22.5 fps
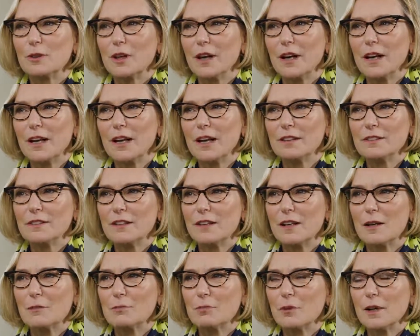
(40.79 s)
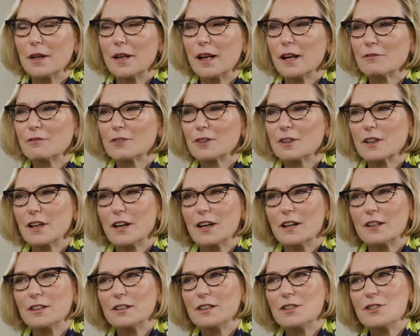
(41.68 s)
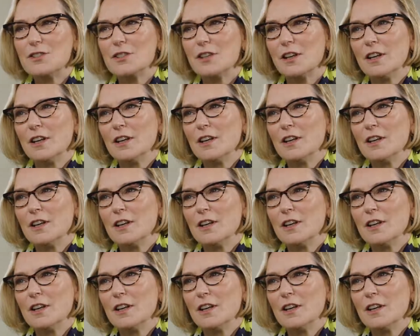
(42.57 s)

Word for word: I ended up right after college